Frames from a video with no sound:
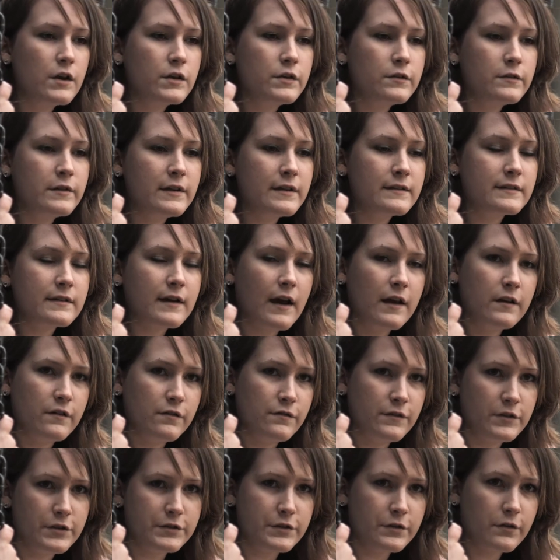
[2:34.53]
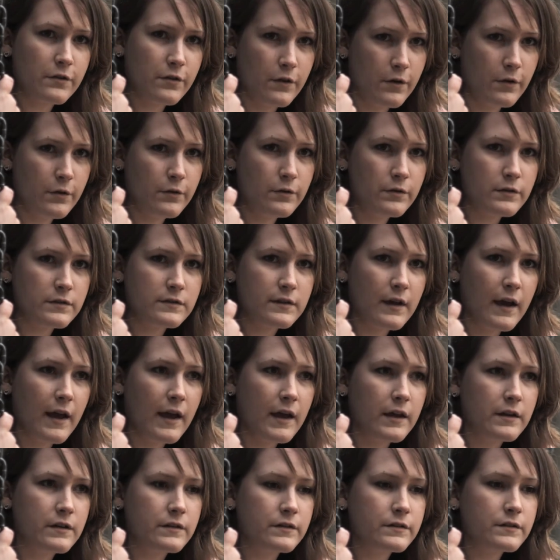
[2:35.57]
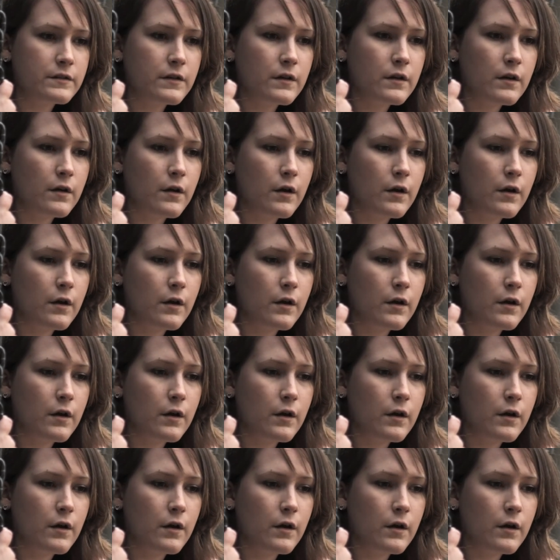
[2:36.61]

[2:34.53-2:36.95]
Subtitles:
you need to kind of filter those and